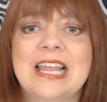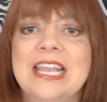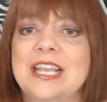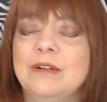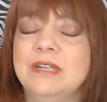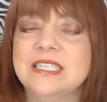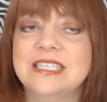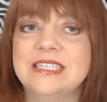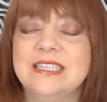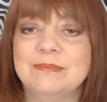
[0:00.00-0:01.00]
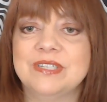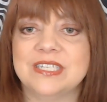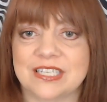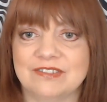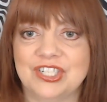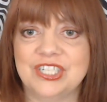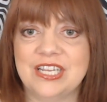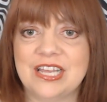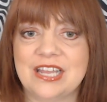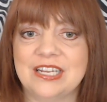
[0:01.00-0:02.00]
Earrings and lipstick. If she
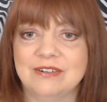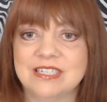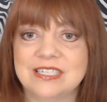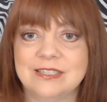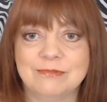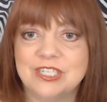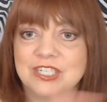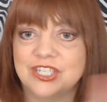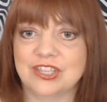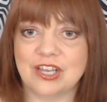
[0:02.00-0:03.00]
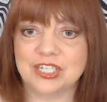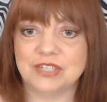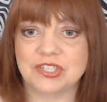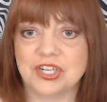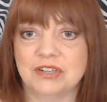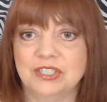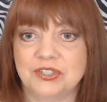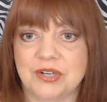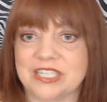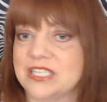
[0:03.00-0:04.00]
had earrings and lipstick, she thought she was totally
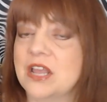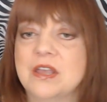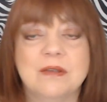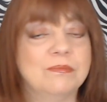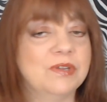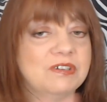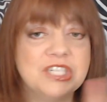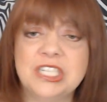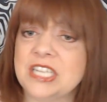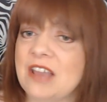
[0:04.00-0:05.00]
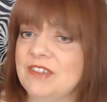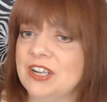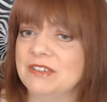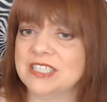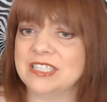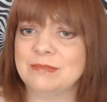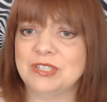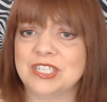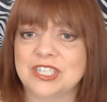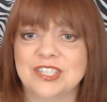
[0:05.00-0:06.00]
dressed. But if she didn't have earrings and
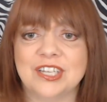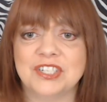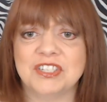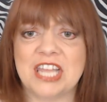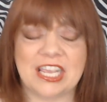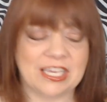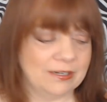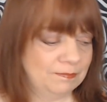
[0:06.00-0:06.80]
lipstick, she thought she was naked.